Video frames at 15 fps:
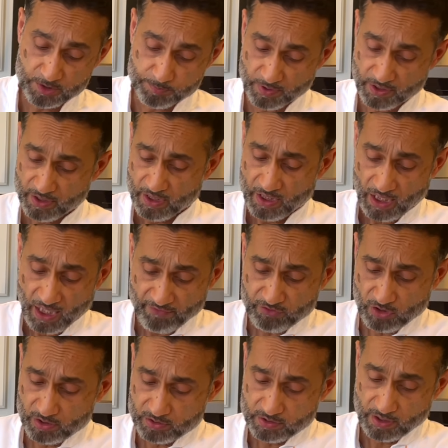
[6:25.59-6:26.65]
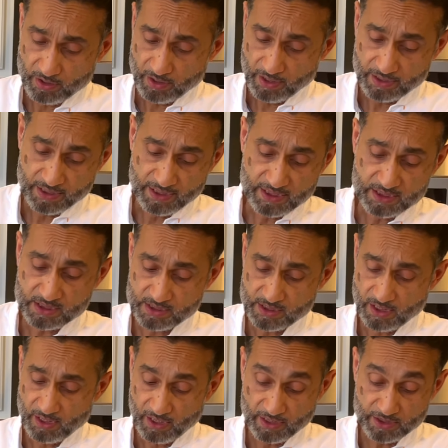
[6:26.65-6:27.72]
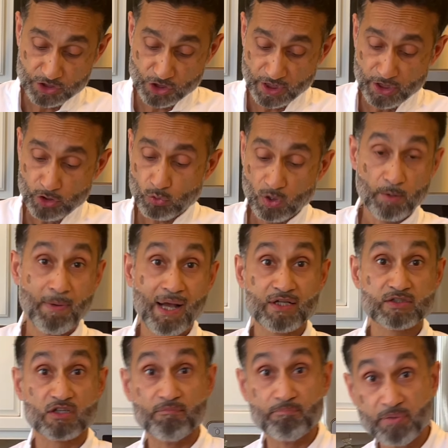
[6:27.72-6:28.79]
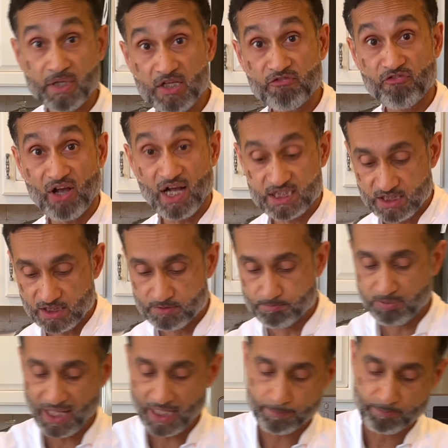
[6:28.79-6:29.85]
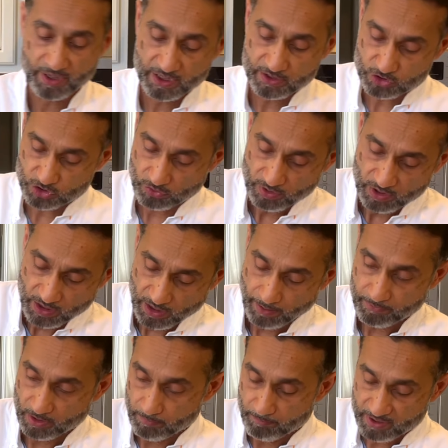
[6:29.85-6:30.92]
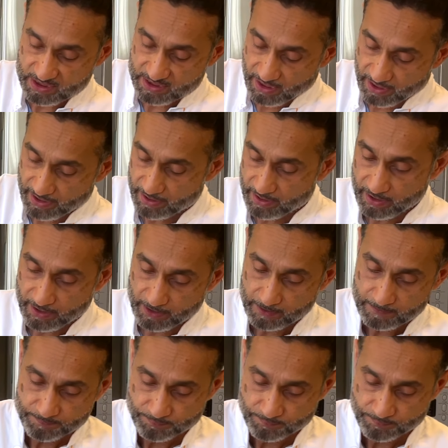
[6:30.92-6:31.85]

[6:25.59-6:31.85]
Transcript: but I've got at least equal amounts of beef as black beans. So I'm going to mix that in here.